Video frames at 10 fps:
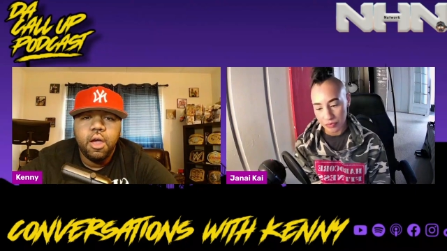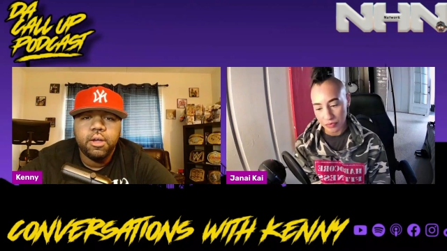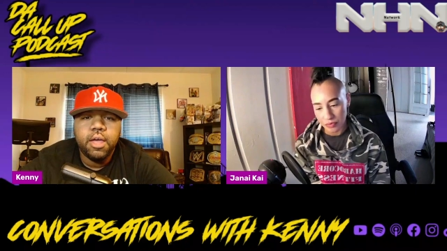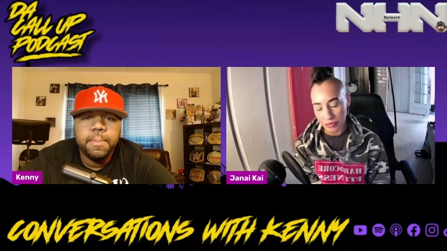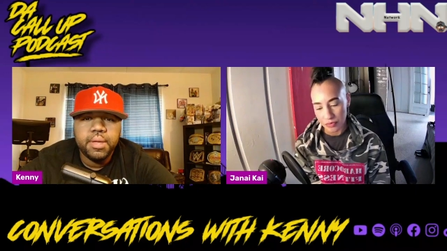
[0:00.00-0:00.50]
Speaker 1: are
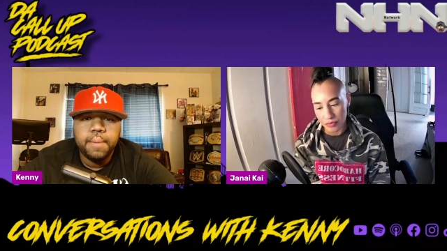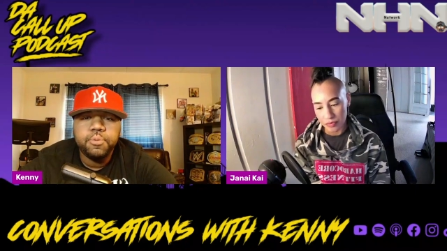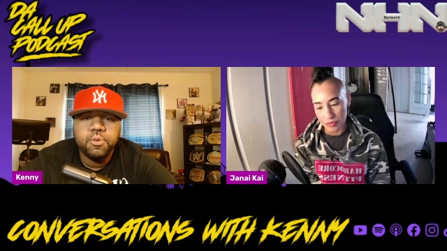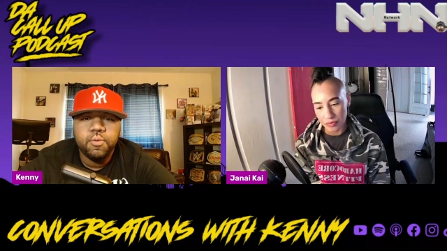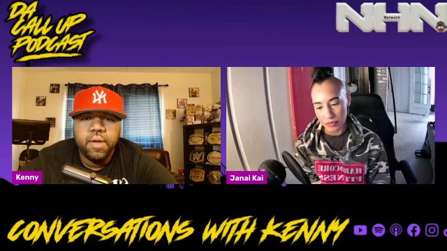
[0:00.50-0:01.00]
coming up
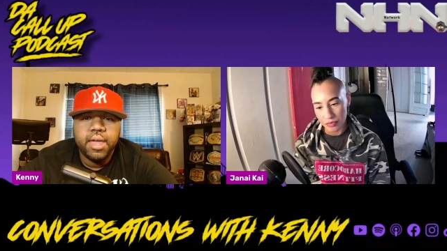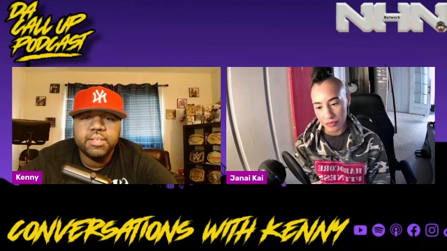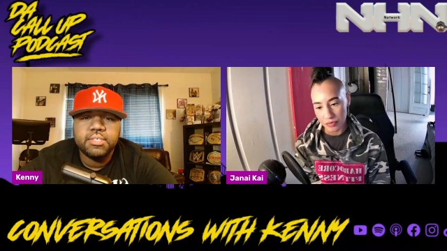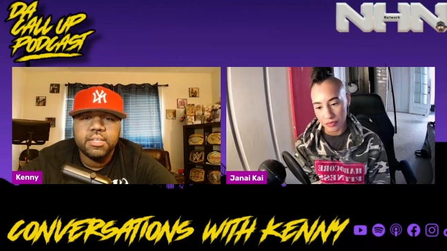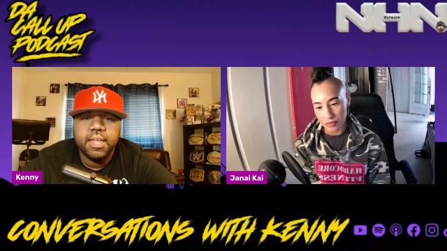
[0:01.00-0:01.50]
through the
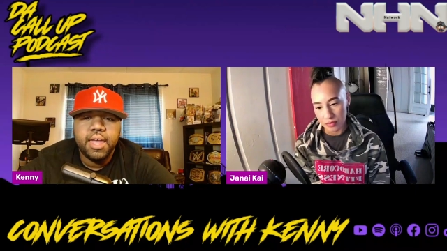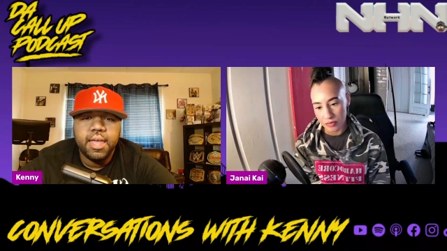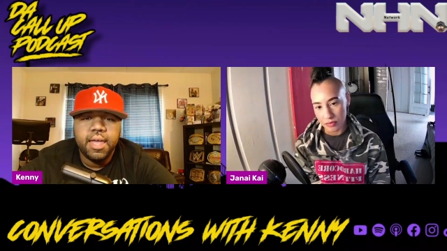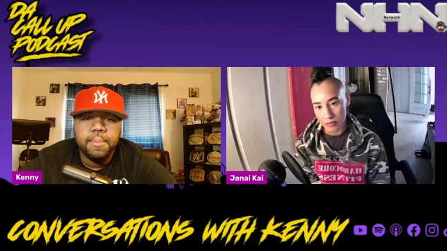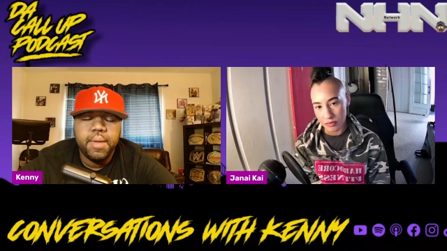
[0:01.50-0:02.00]
ranks that
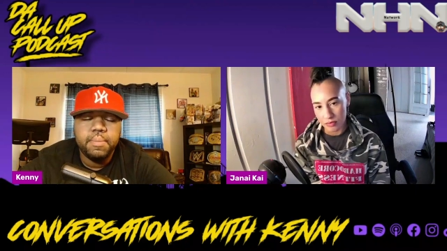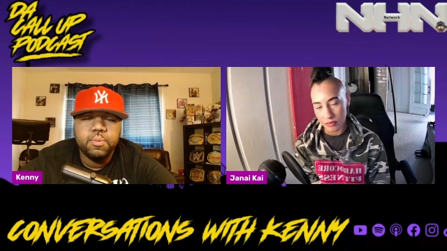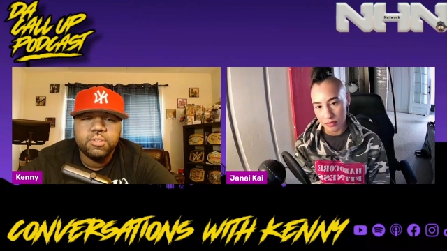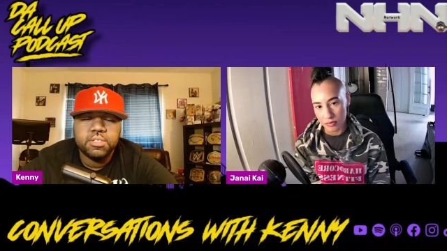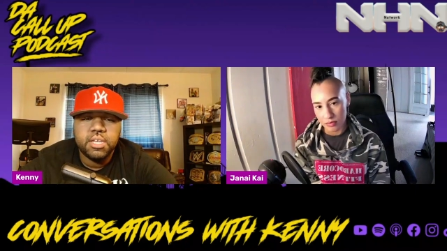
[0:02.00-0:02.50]
they maybe
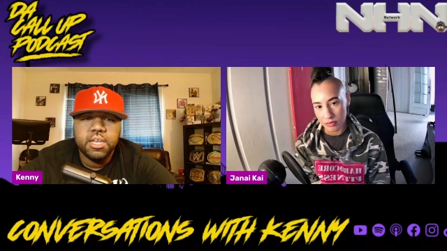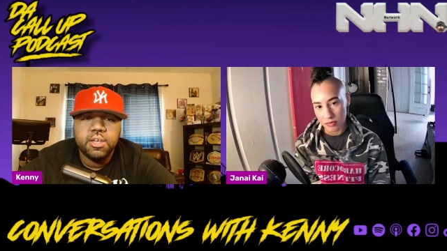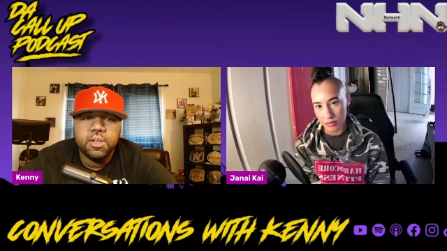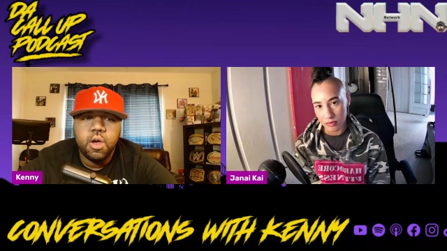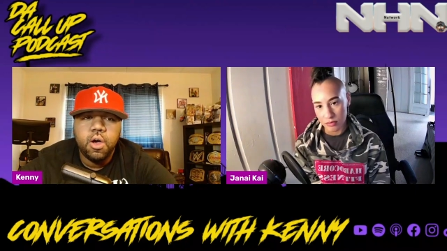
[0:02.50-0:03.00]
will
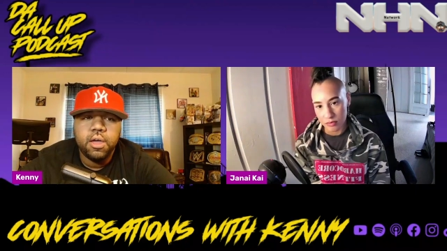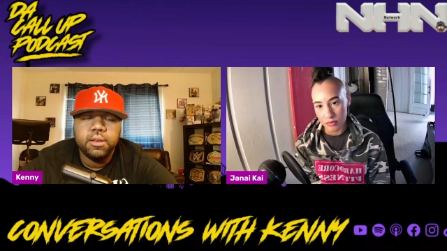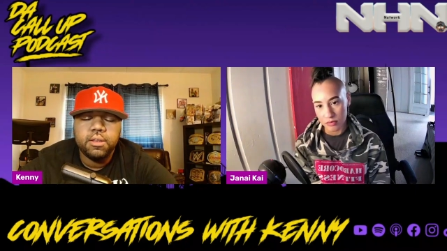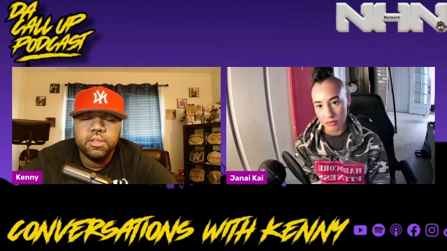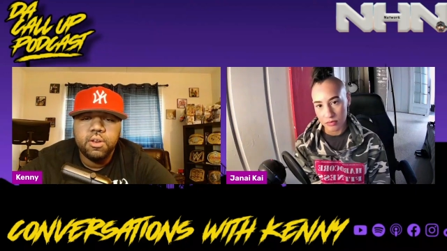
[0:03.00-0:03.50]
see
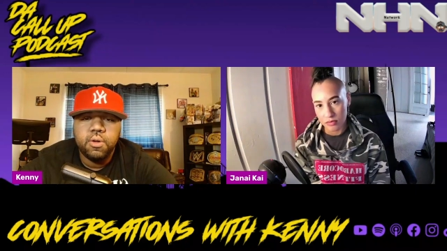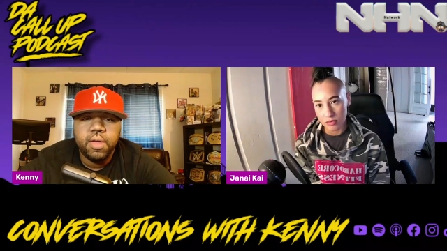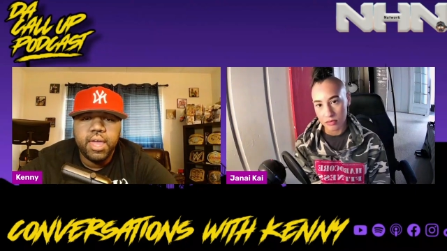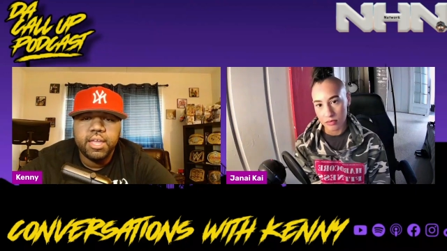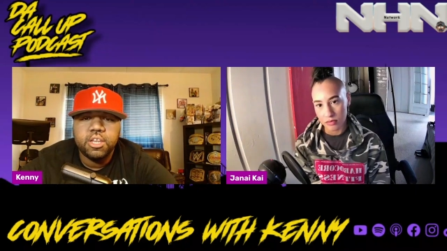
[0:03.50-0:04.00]
on you know
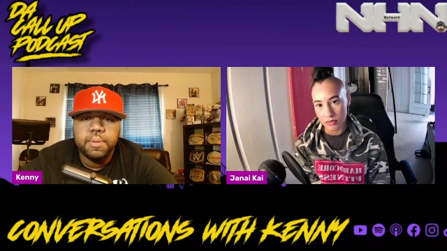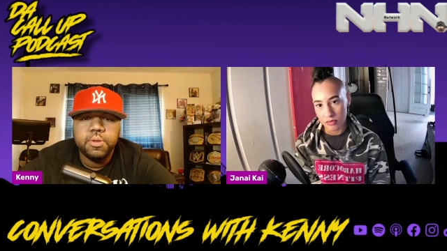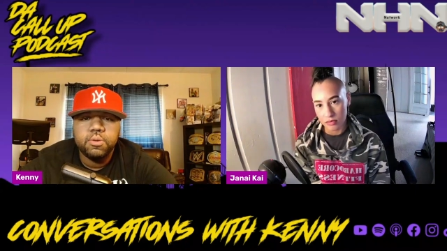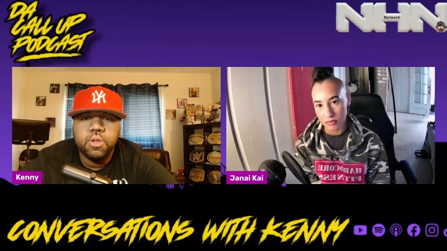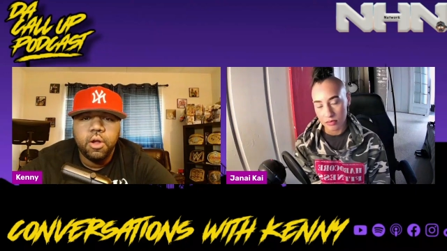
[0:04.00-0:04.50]

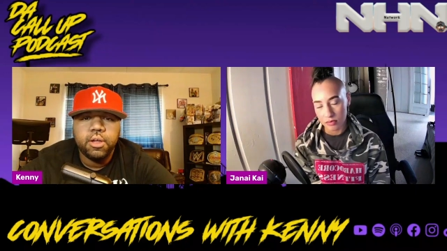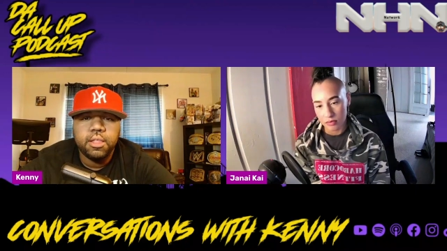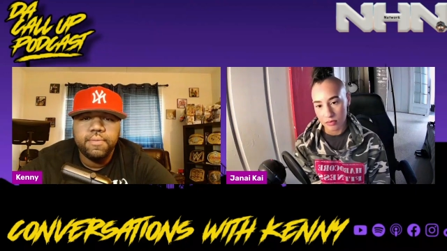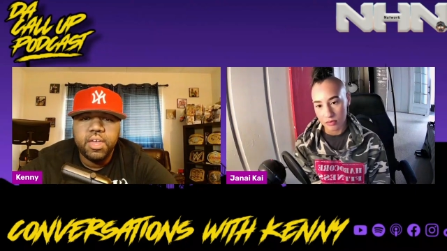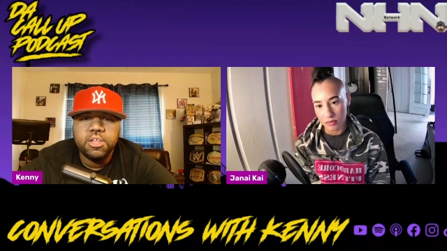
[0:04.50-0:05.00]
AEW Dark
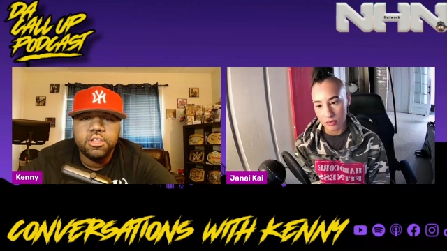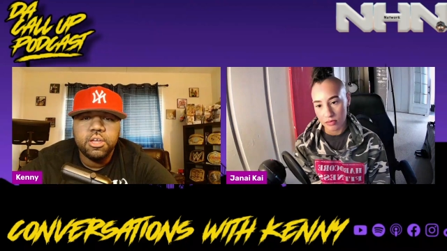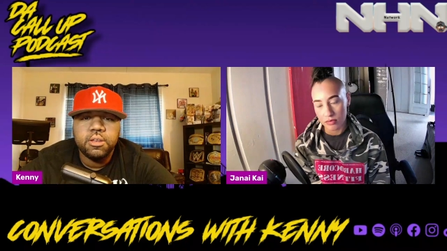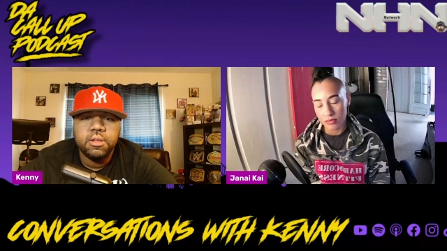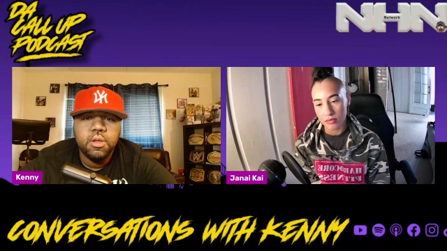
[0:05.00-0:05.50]

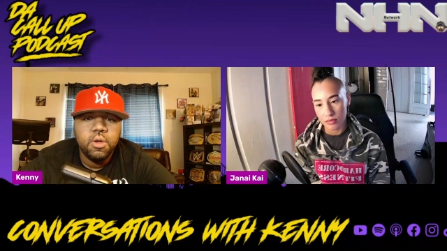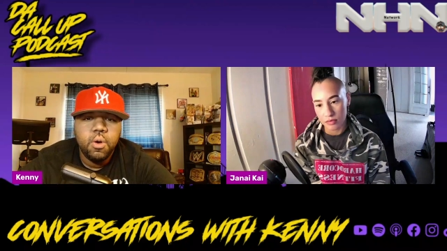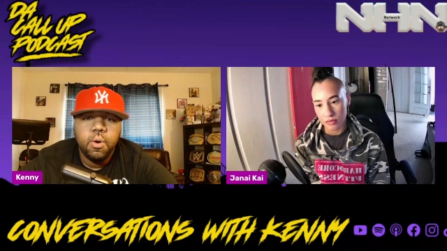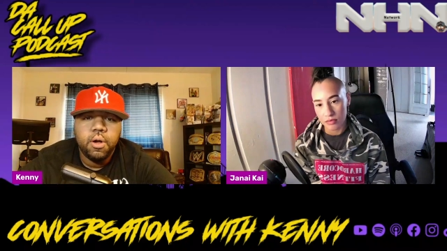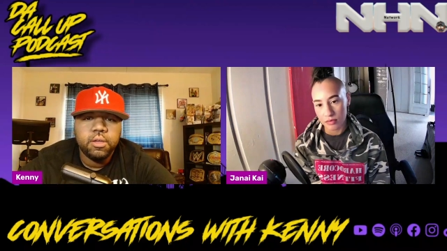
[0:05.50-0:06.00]
Elevation
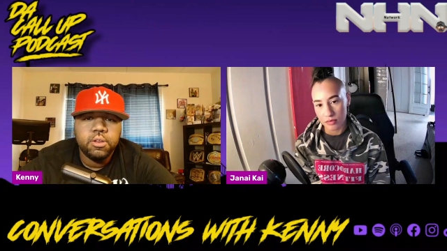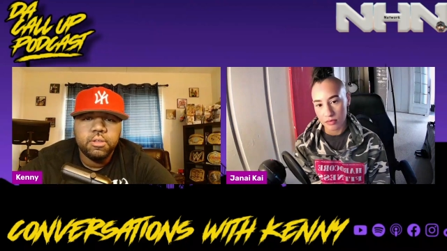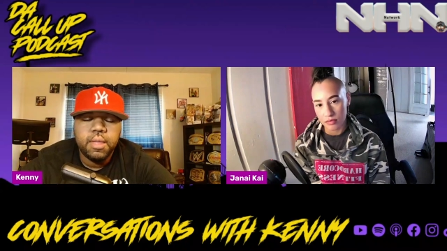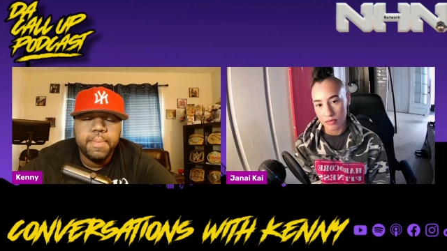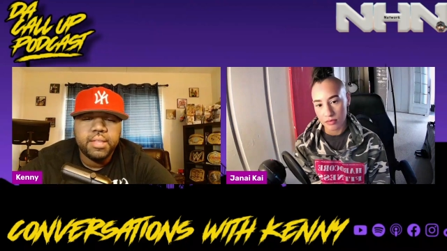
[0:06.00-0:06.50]
or you
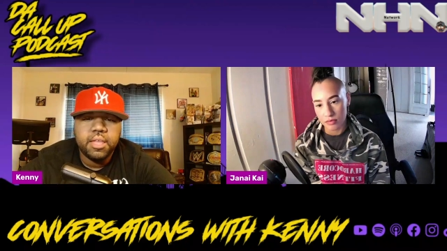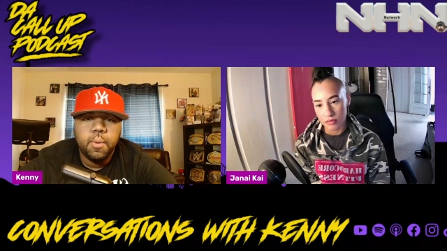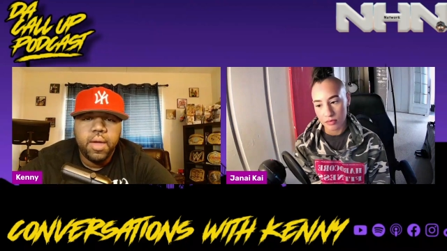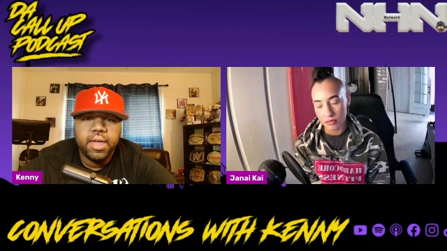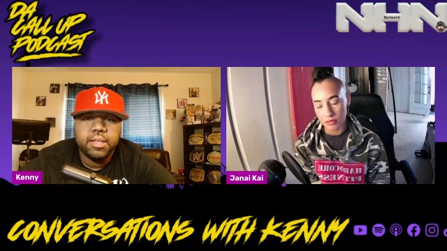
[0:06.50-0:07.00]
know they make
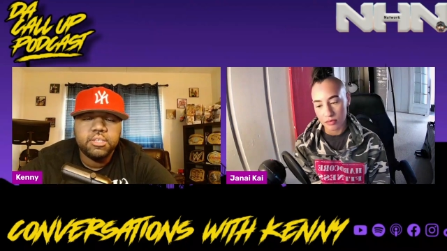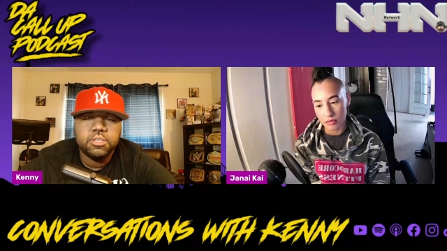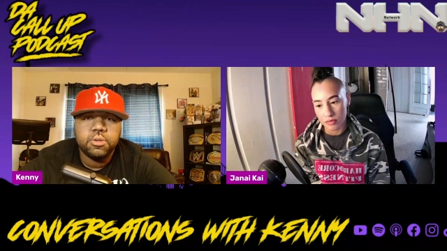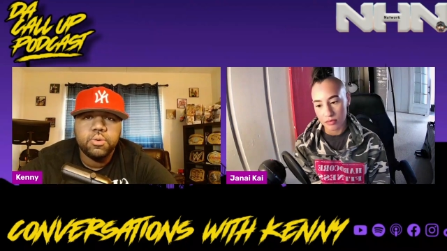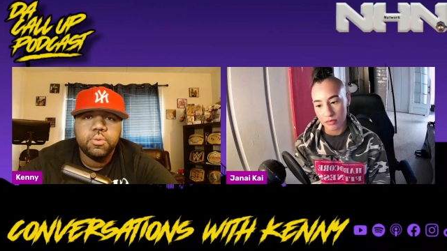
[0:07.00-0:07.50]
their way
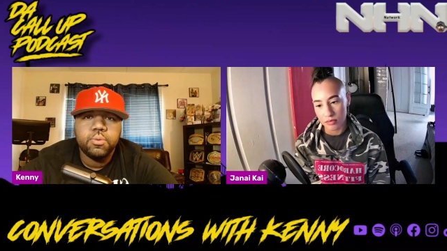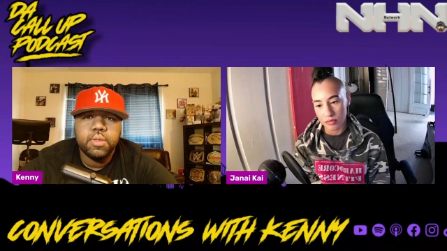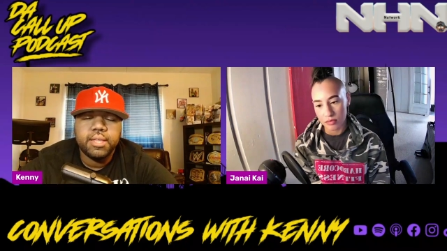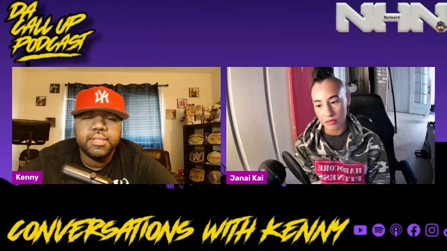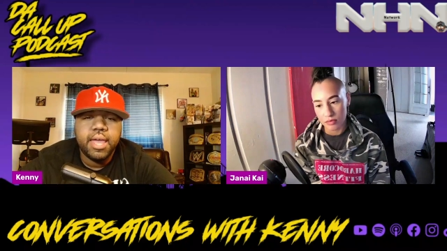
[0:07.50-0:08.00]
to
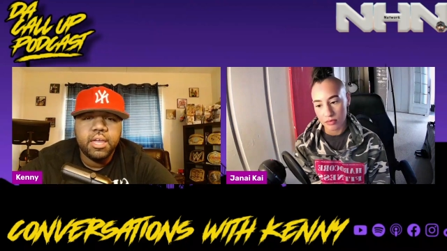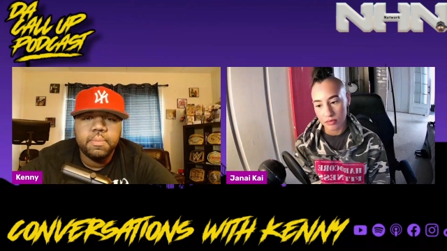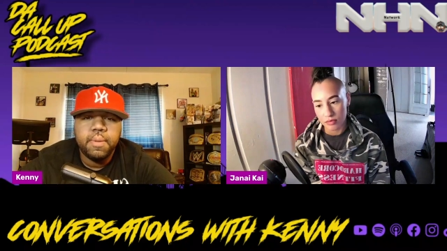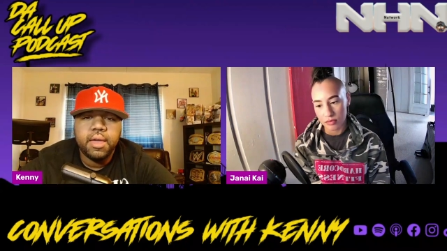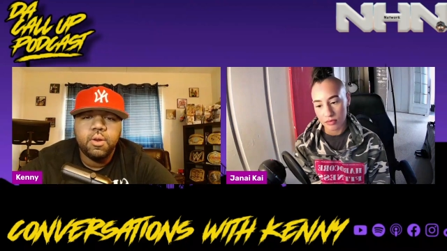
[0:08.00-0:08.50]
like
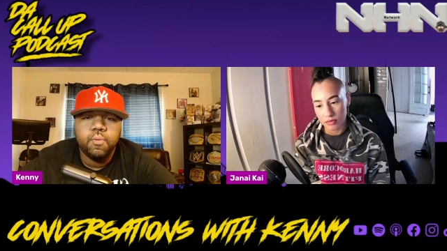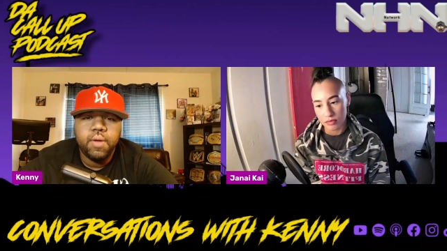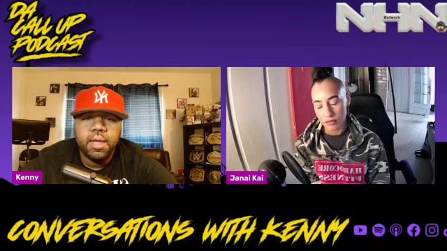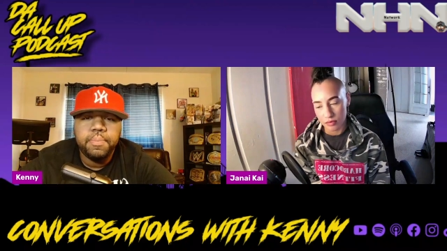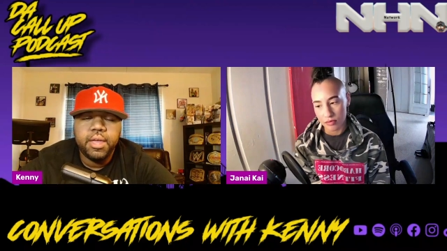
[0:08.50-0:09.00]
Dynamite or
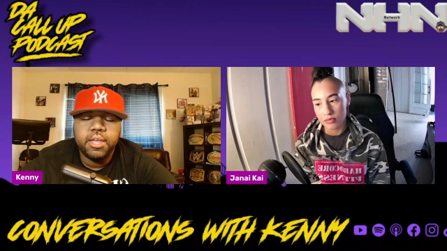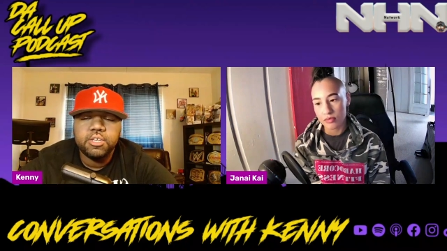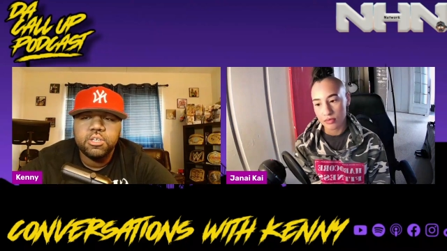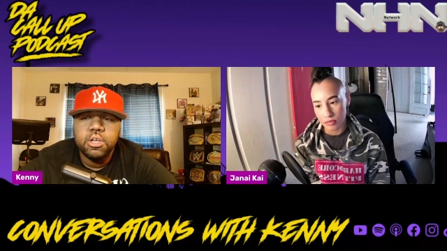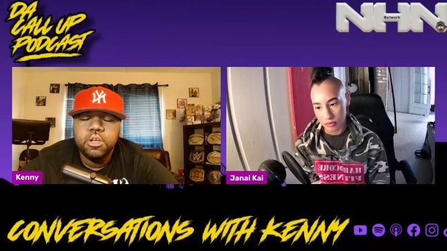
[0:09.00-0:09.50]

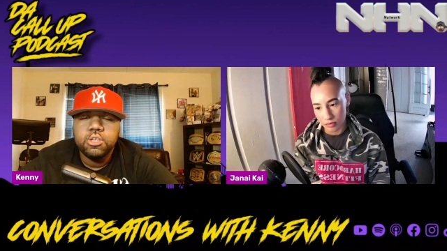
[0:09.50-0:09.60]
Rampage.